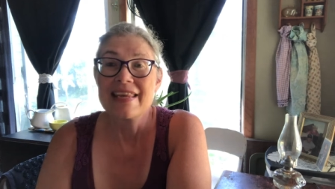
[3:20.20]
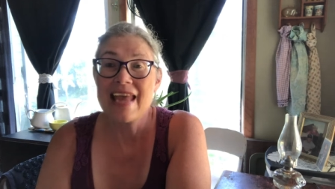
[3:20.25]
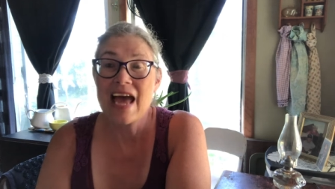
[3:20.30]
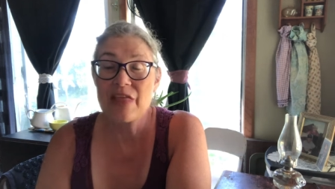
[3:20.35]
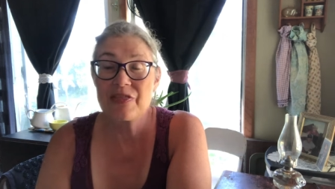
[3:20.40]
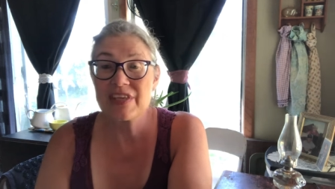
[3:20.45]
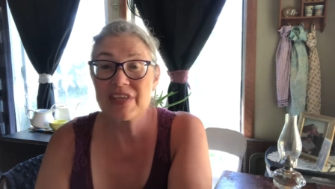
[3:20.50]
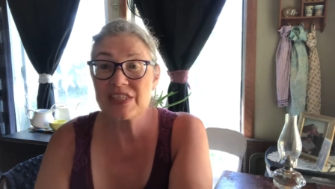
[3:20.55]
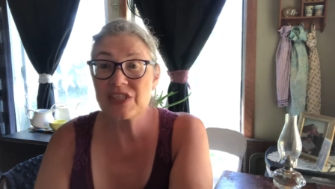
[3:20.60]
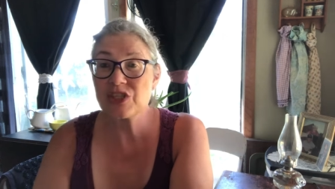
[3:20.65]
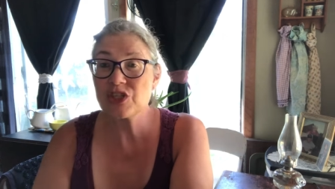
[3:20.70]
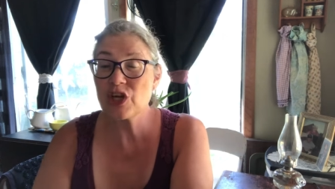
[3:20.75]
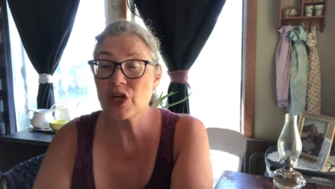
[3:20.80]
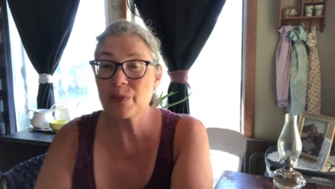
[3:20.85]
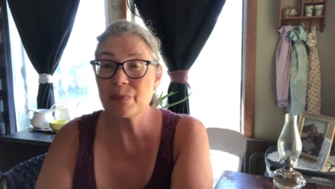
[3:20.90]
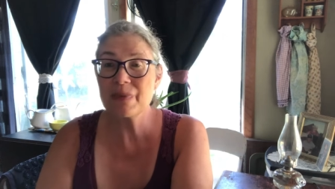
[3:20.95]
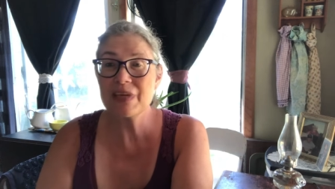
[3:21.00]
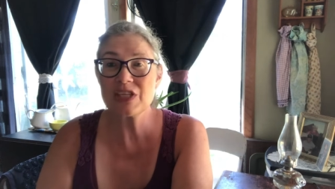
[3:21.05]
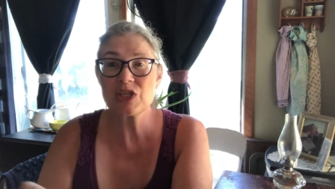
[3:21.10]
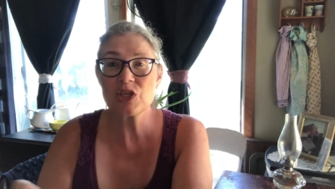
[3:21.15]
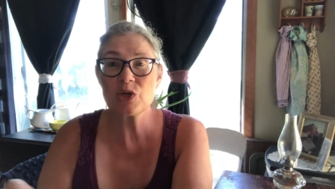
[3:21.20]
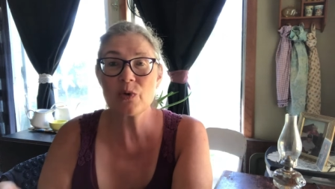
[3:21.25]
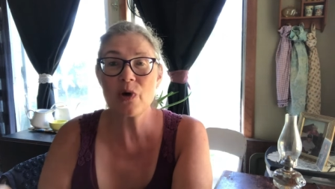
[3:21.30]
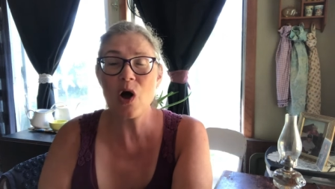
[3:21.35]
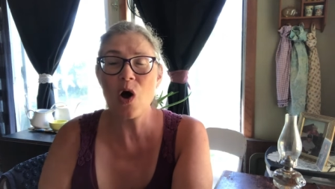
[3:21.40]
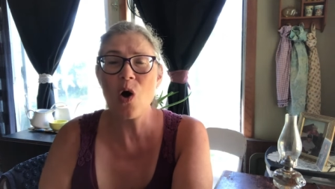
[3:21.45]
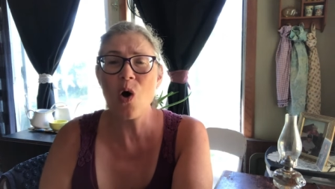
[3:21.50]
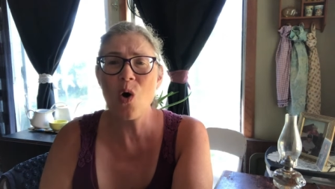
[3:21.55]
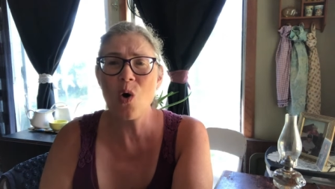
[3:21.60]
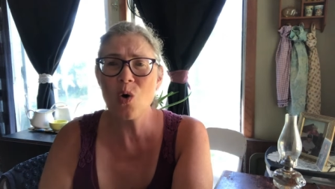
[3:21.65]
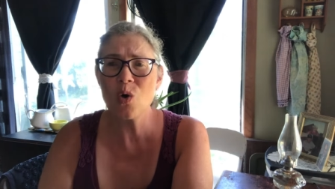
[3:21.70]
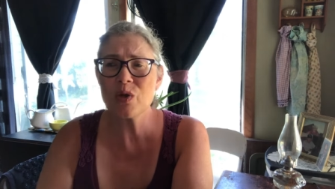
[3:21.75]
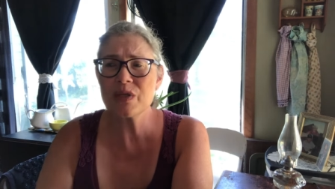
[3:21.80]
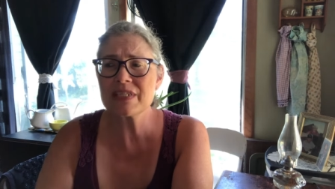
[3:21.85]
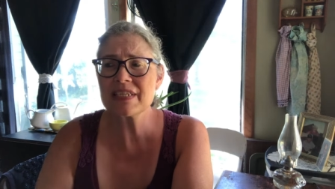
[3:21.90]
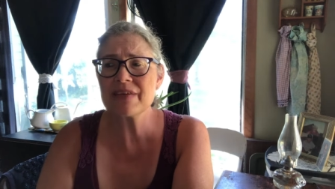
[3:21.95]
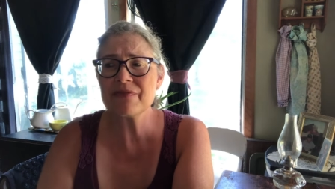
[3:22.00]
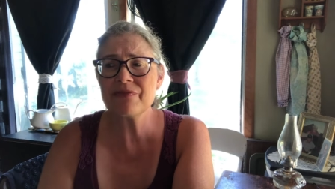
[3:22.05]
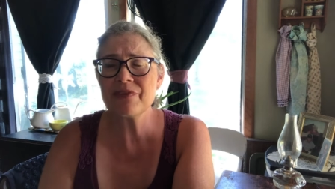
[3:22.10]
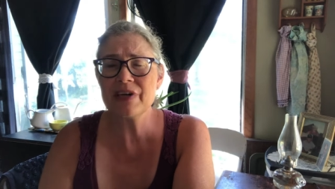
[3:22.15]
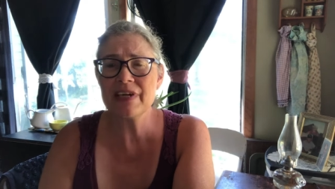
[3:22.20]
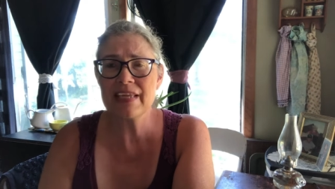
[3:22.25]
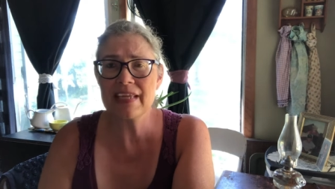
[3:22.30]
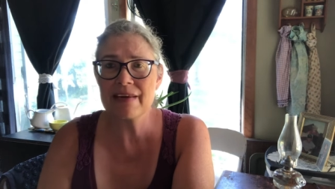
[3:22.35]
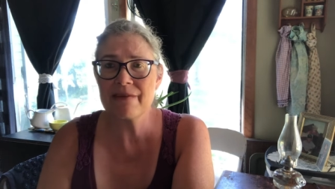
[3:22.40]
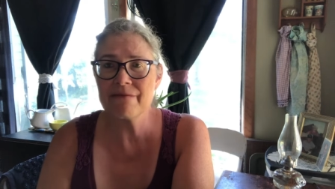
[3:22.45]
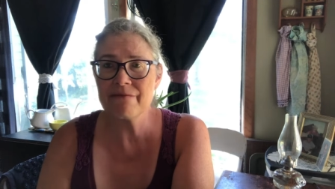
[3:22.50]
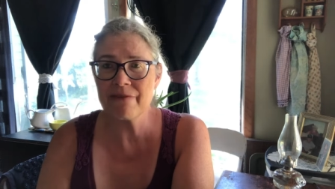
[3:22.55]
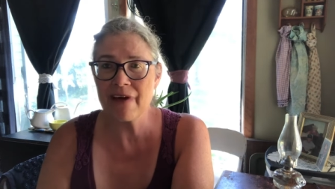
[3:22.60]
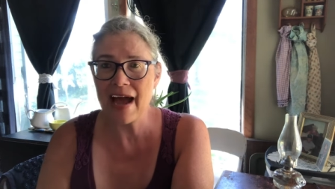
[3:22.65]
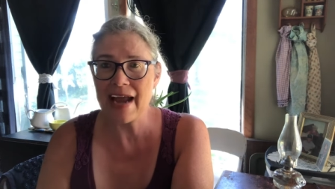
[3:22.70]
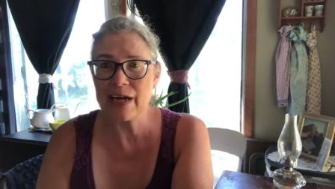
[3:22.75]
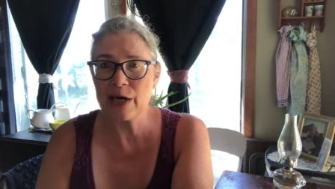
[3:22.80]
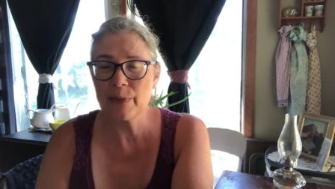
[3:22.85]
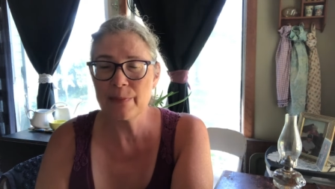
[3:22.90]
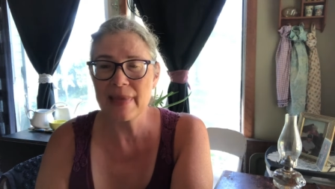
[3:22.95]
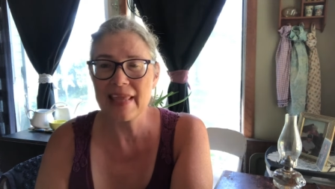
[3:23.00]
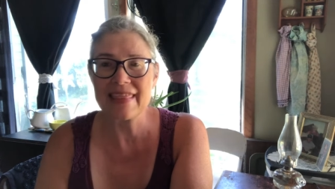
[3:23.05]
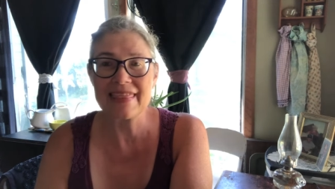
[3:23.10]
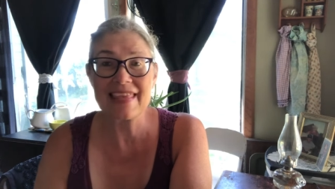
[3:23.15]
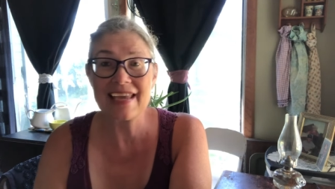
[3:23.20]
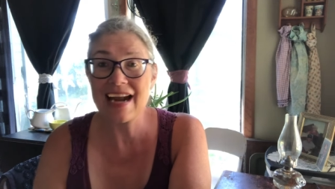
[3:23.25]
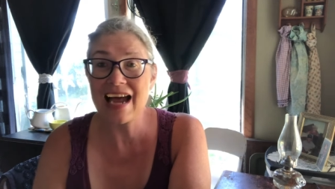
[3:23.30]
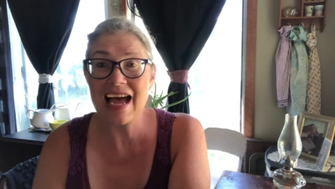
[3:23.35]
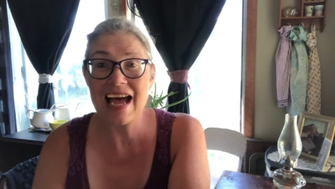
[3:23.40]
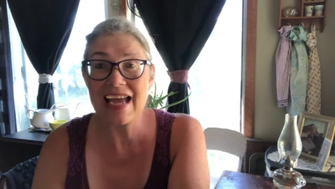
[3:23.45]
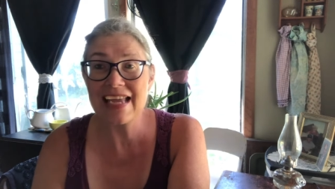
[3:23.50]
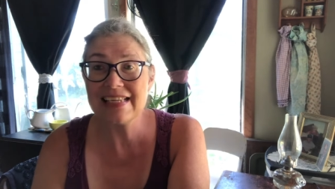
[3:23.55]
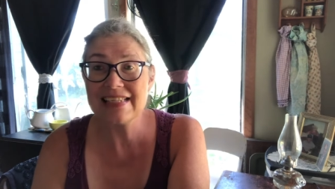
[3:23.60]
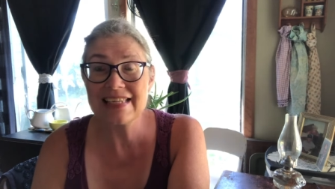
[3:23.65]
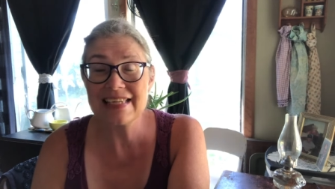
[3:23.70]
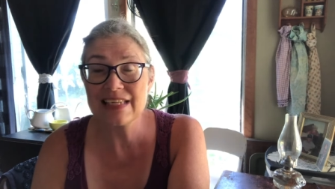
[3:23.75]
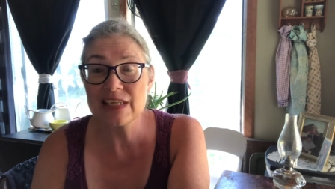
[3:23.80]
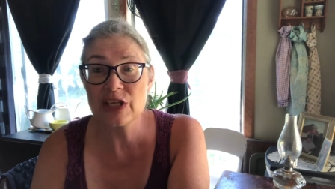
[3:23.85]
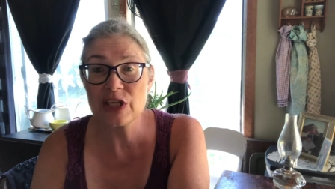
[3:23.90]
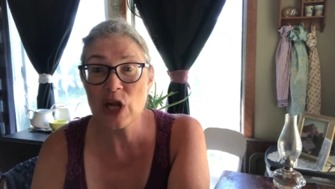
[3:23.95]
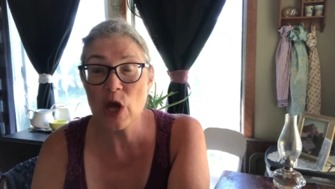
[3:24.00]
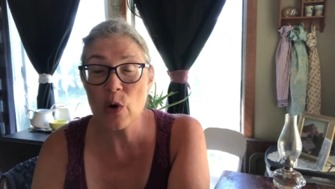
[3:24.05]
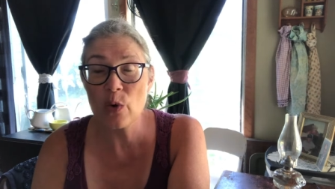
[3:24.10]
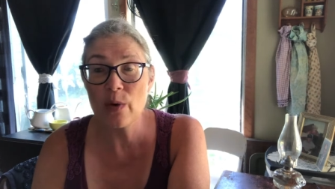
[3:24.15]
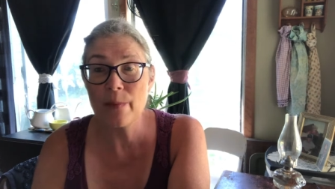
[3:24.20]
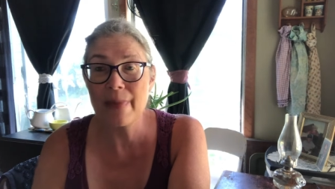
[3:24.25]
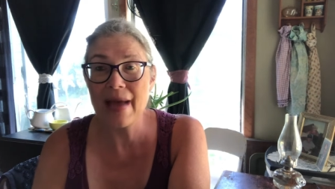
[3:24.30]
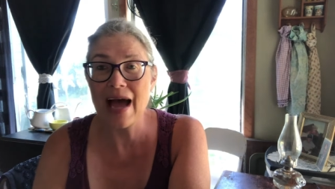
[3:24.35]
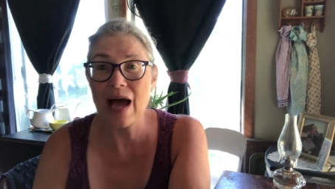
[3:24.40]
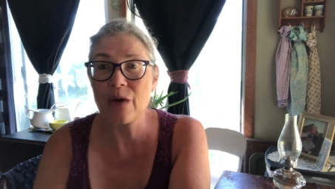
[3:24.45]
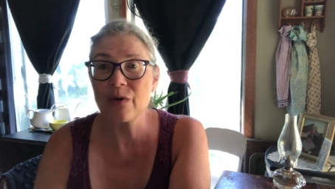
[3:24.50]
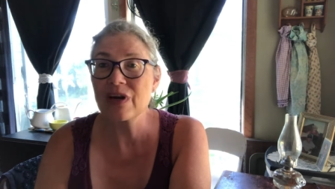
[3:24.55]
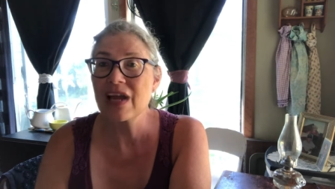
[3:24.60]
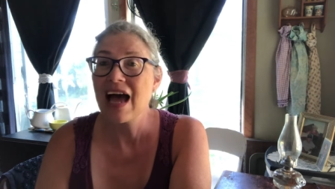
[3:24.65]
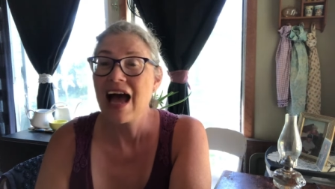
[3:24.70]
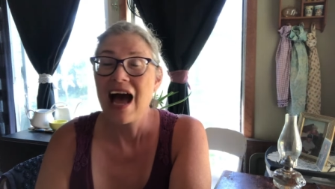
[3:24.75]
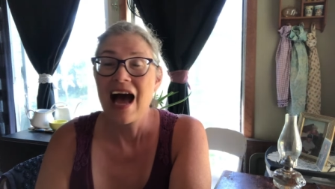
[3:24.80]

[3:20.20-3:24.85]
Now this took me to a whole different environment that I didn't know about.